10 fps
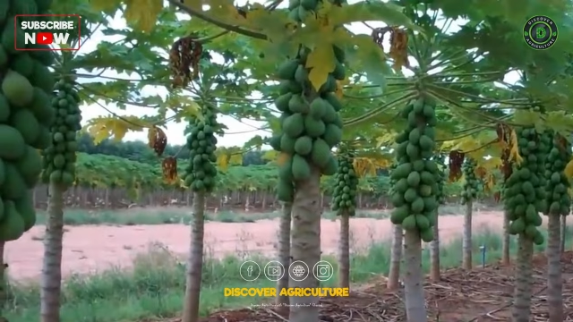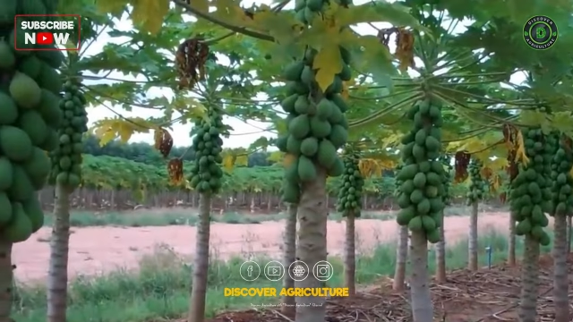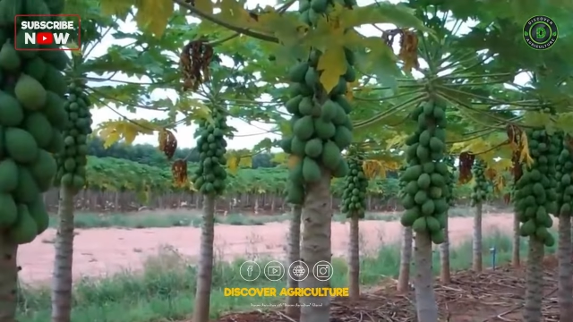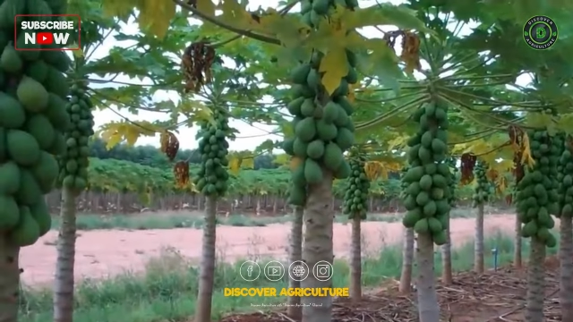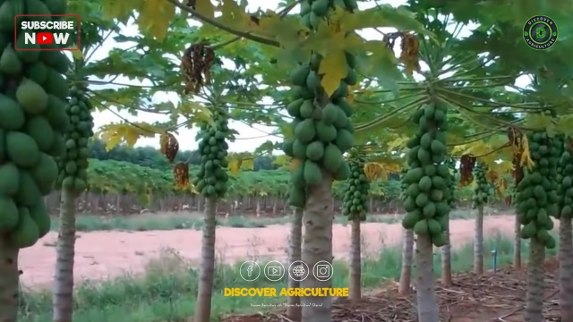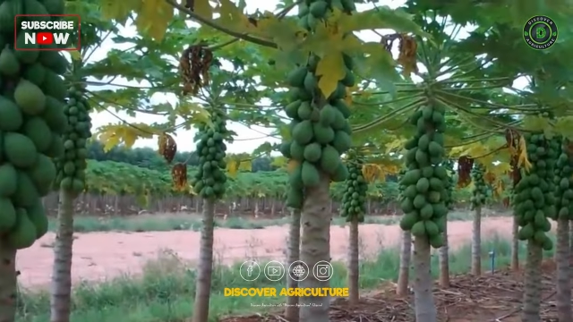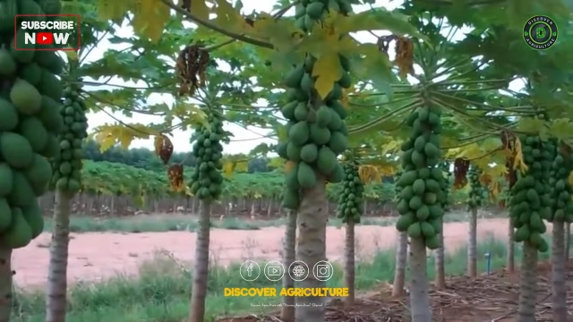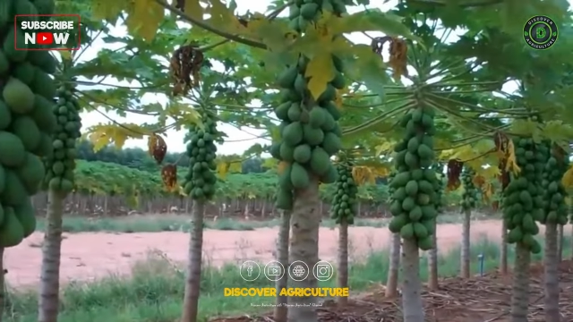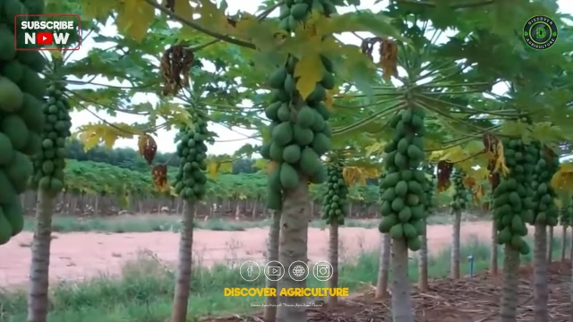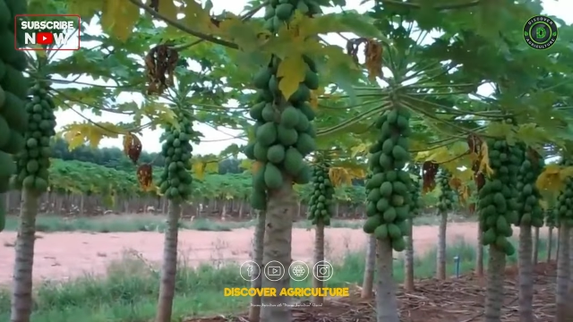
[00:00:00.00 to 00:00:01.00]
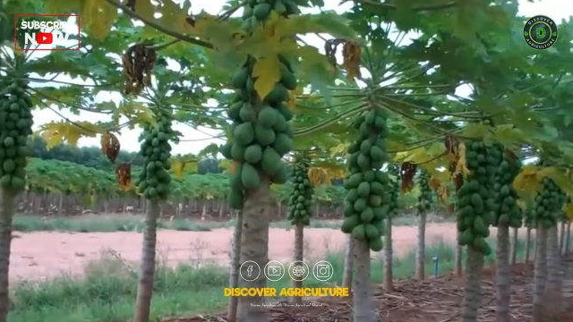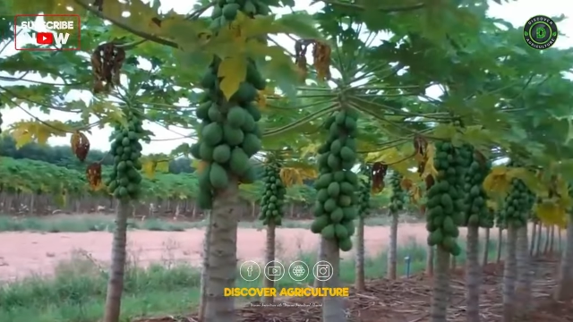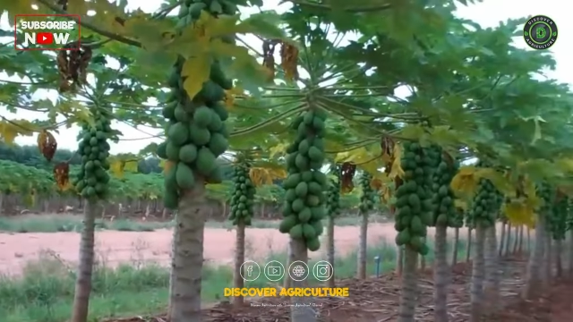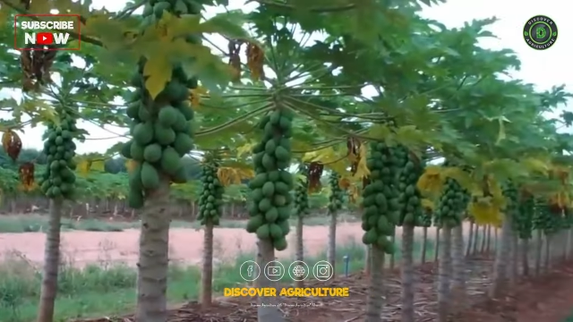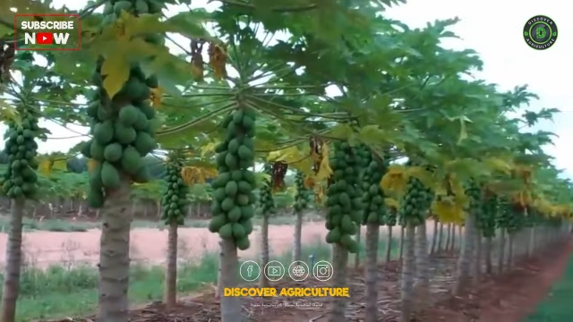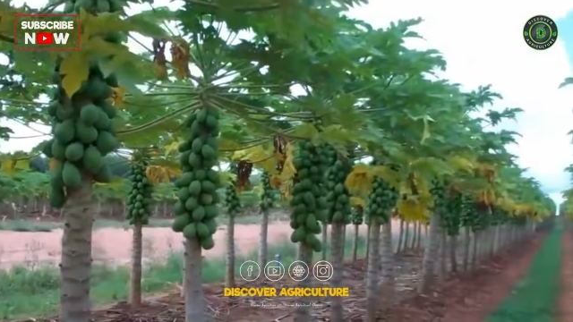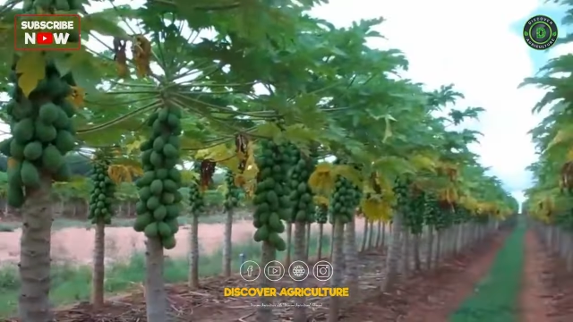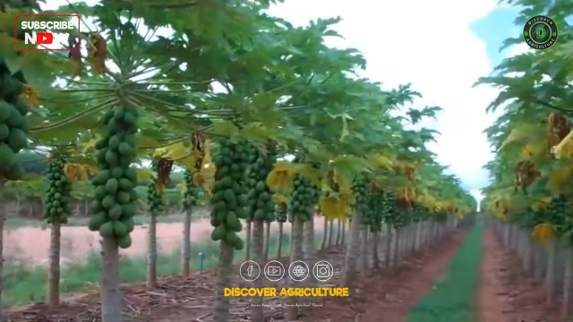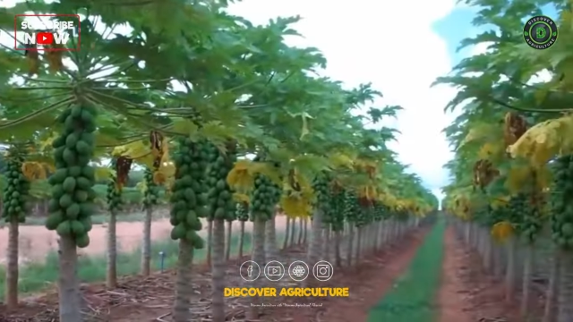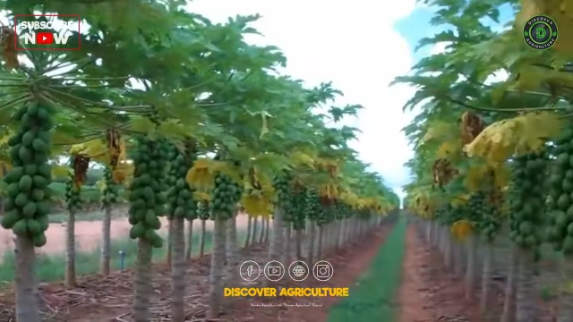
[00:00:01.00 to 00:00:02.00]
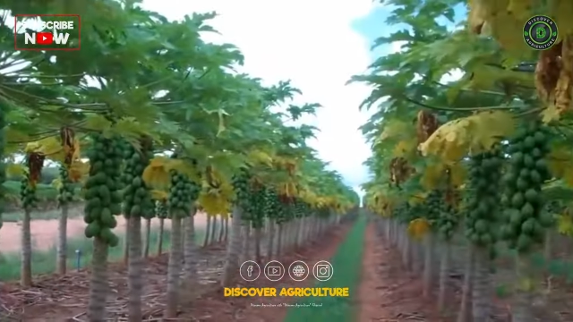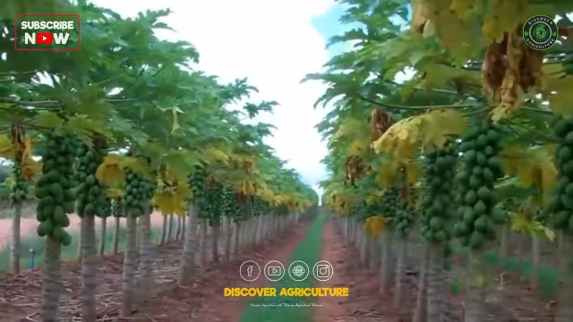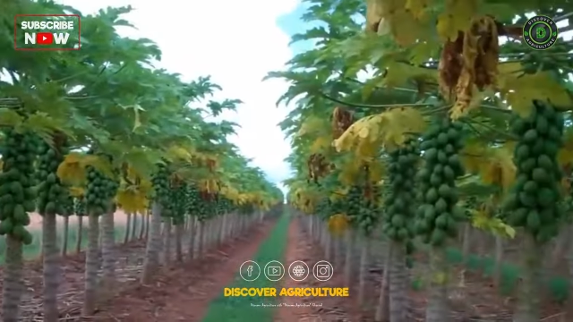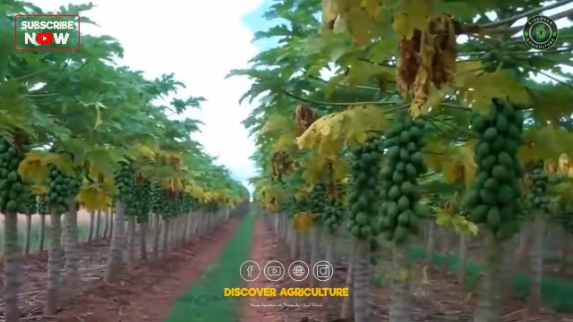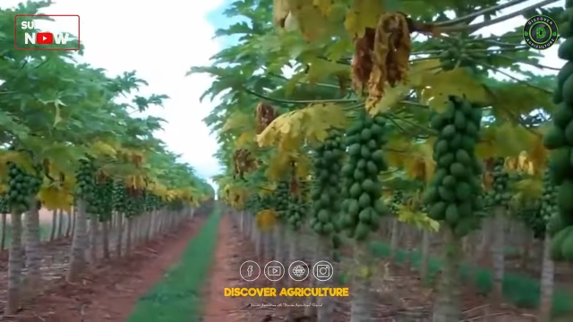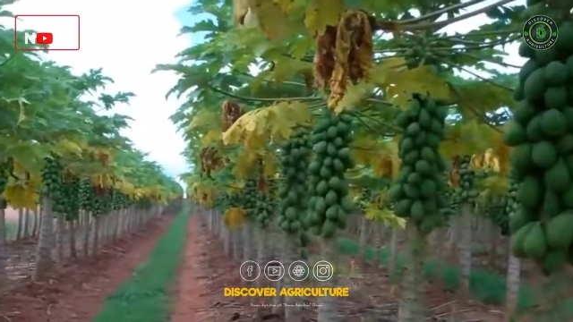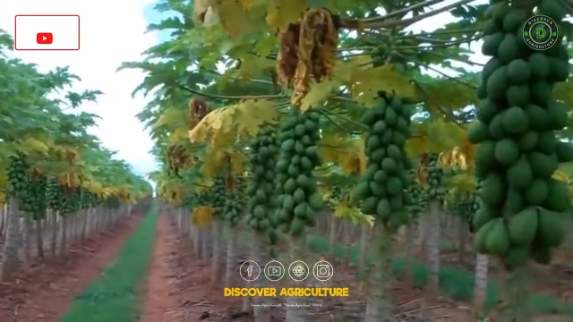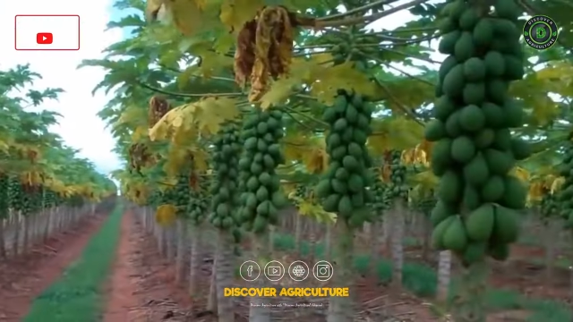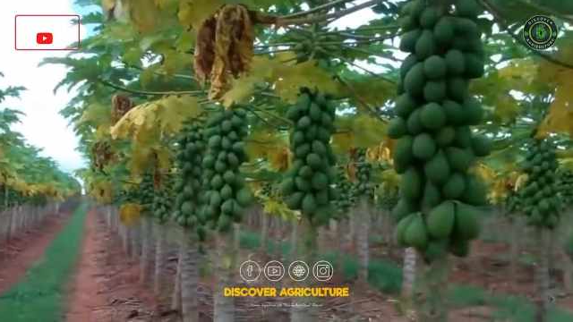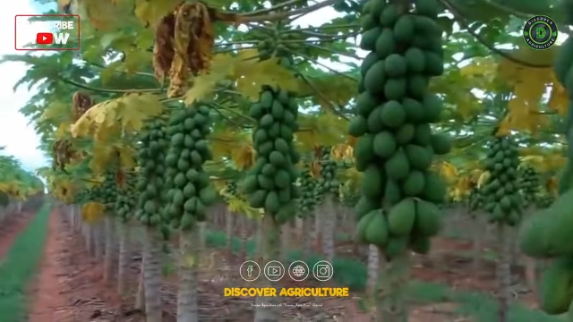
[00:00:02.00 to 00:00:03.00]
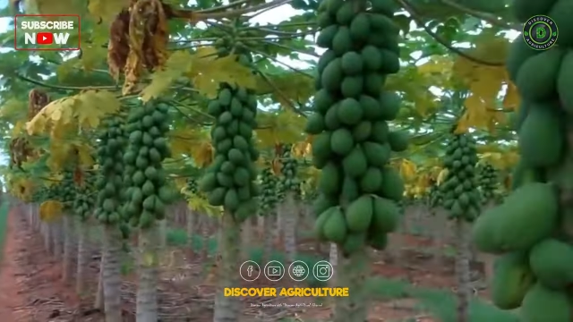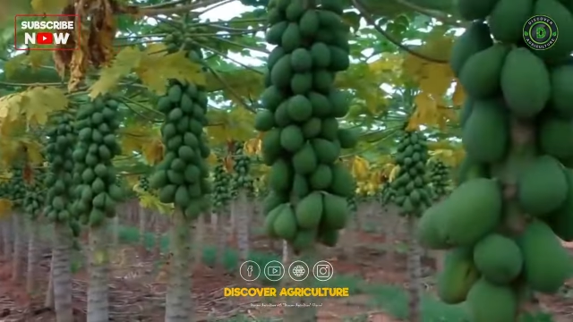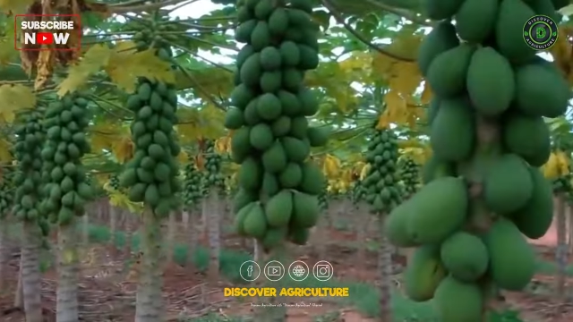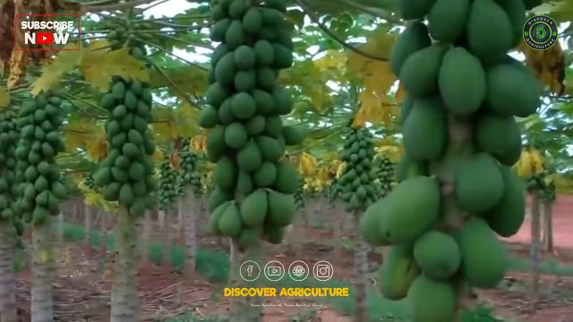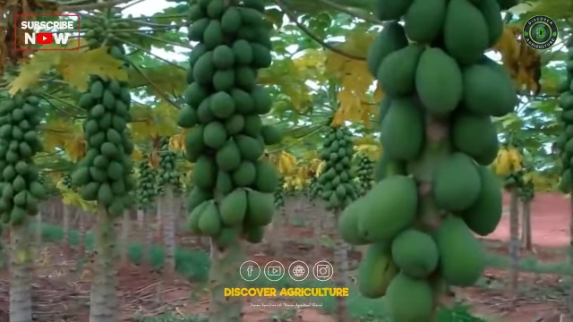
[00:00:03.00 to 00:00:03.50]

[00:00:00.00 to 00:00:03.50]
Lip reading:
[unreadable: no face in view]